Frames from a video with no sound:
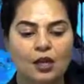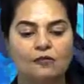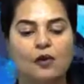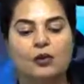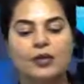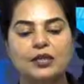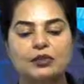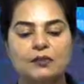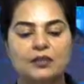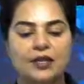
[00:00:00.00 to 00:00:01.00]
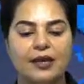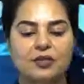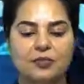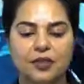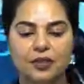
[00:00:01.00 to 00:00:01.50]
Following Trump's
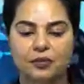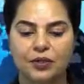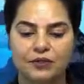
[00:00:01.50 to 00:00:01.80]
announcement, U.S.